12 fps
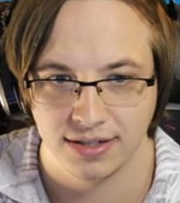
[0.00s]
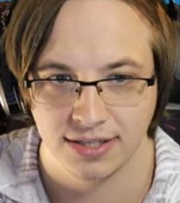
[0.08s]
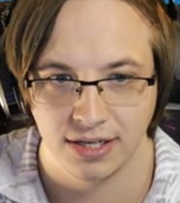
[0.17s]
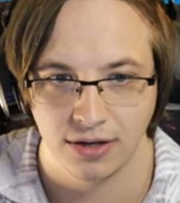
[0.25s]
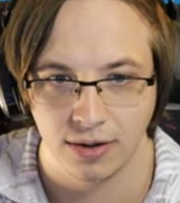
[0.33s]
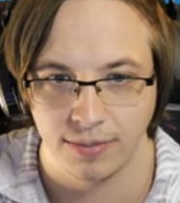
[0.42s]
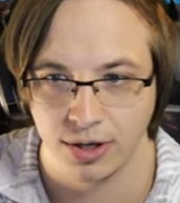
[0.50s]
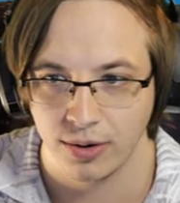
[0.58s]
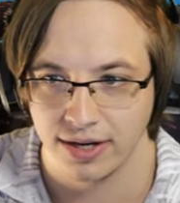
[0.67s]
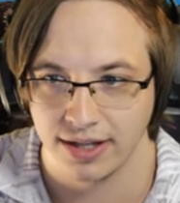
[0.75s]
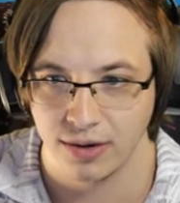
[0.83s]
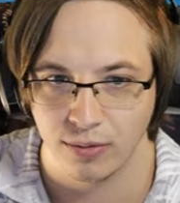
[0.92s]
here. I'm going to go
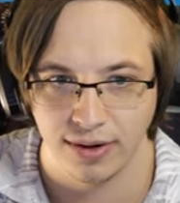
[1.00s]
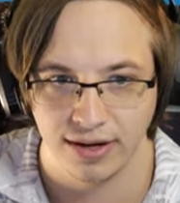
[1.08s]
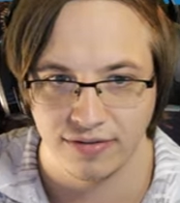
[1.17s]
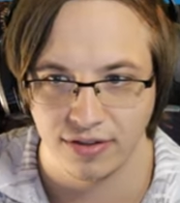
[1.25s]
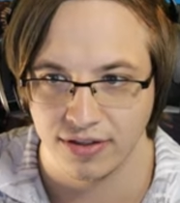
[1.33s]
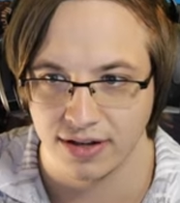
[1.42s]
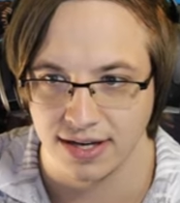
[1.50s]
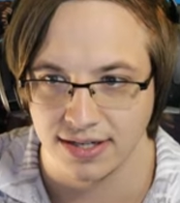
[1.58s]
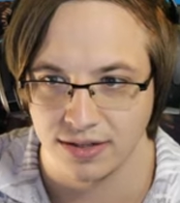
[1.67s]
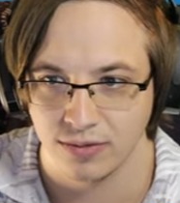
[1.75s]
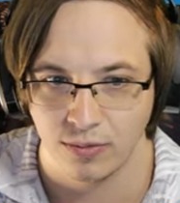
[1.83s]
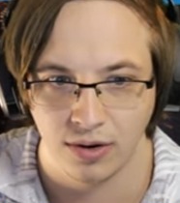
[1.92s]
ahead and get rid of the thing I
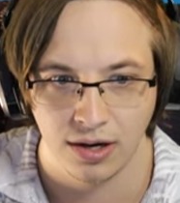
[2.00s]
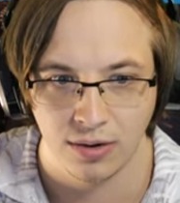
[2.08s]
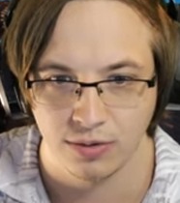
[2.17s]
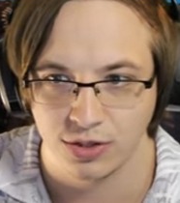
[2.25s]
didn't want,